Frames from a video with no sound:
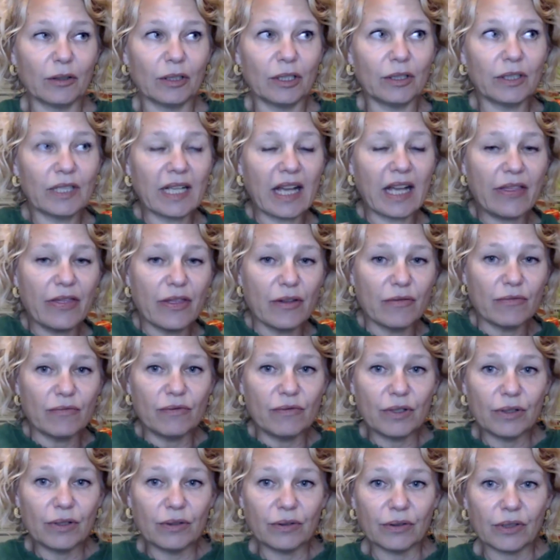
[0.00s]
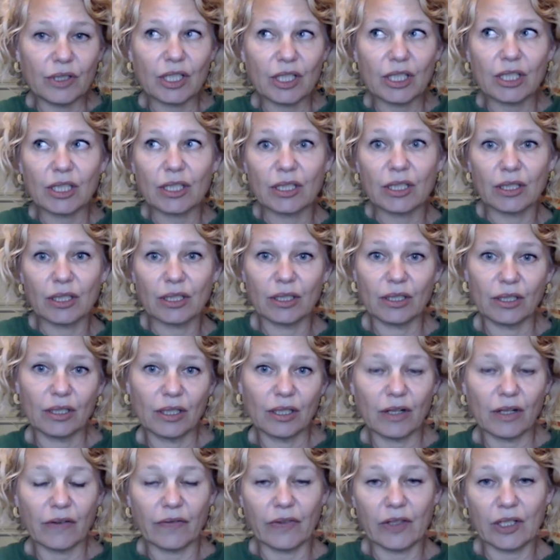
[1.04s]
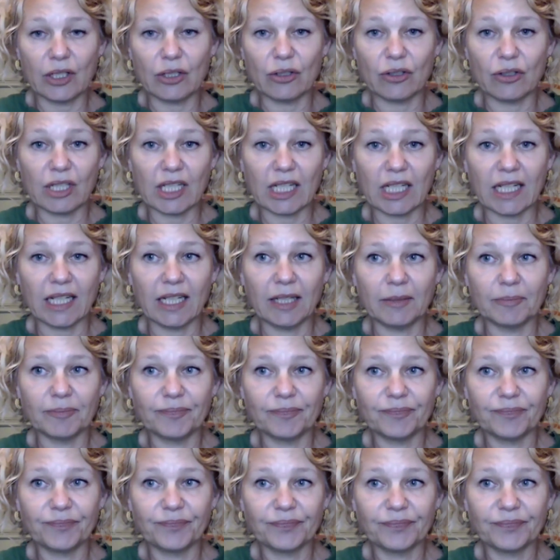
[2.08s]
or look at the roots of the tree.